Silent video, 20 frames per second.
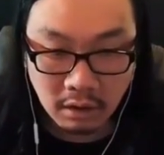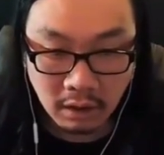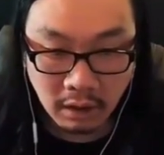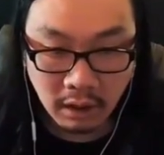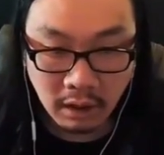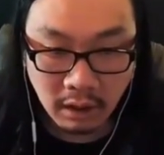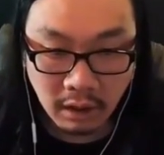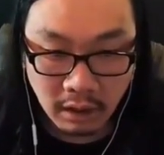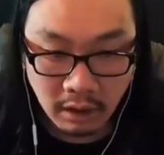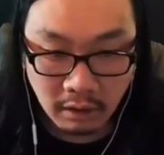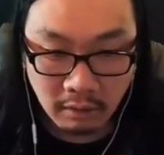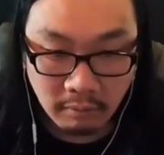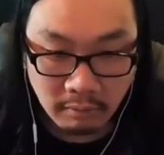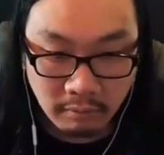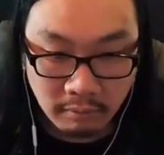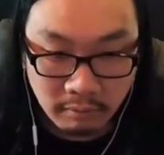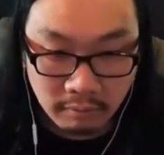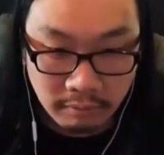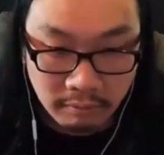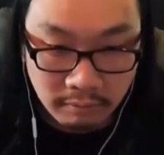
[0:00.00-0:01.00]
Um,
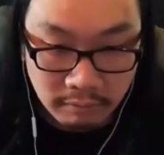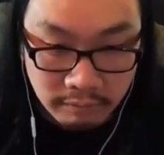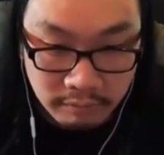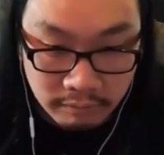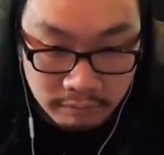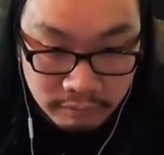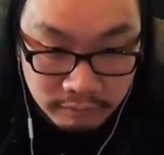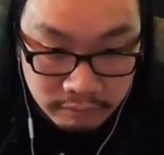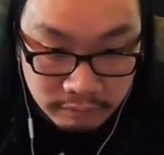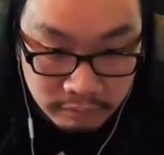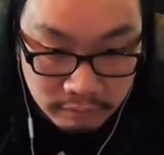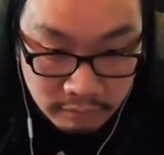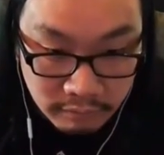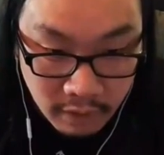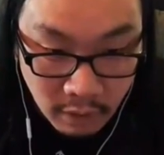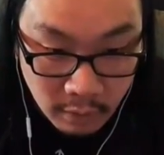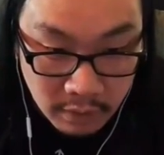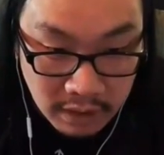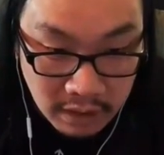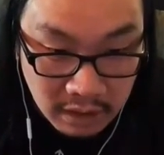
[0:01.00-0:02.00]

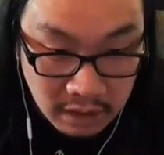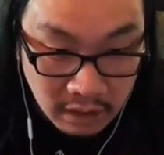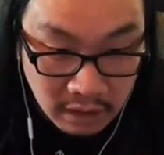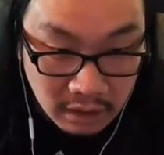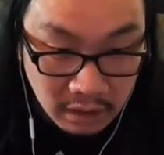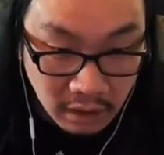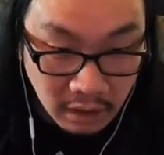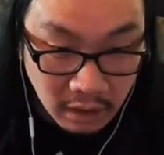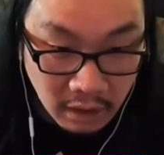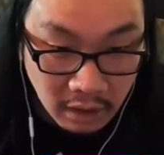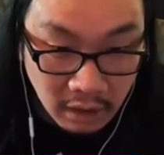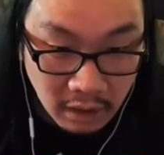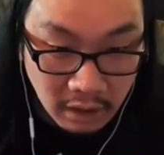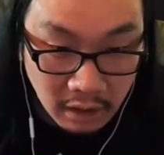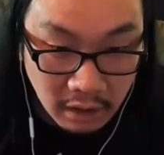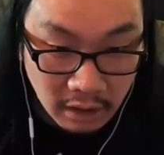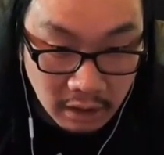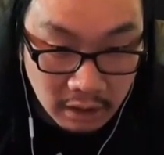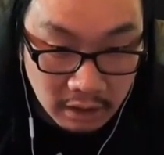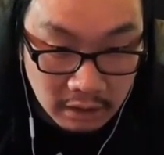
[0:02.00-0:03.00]
oh yeah yeah.
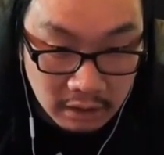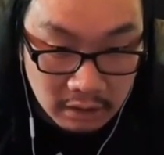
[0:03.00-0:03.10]
Uh,